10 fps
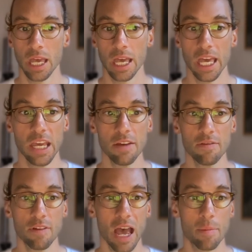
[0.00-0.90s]
If
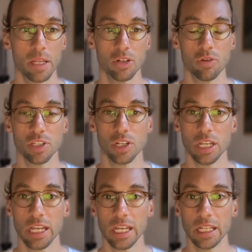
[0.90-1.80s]
I'm interested
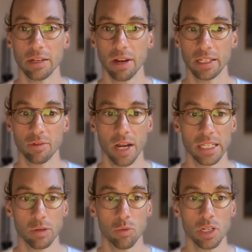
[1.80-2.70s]
in characterizing
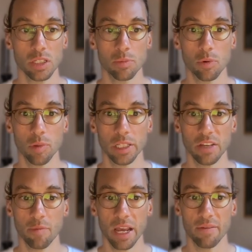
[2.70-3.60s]
what is the probability of
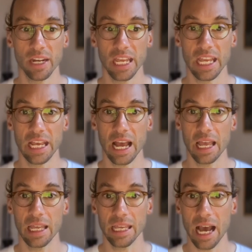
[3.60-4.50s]
my event
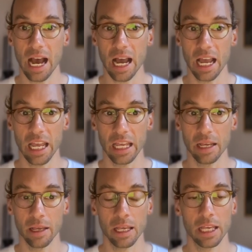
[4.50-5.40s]
EI,
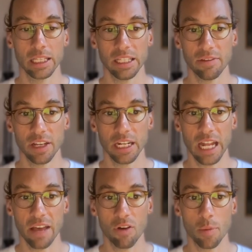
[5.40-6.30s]
given that
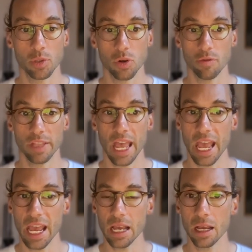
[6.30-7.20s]
I've observed
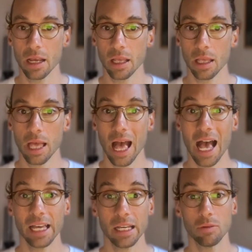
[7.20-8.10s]
A,
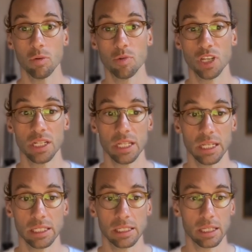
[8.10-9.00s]
I can represent
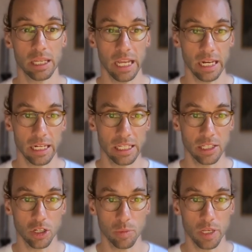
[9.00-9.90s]
this, and this is
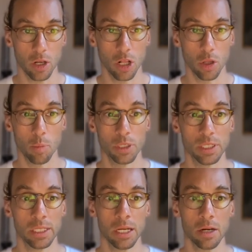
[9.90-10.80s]
going to be called a
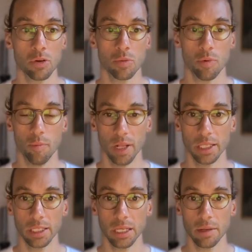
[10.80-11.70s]
stereo probability,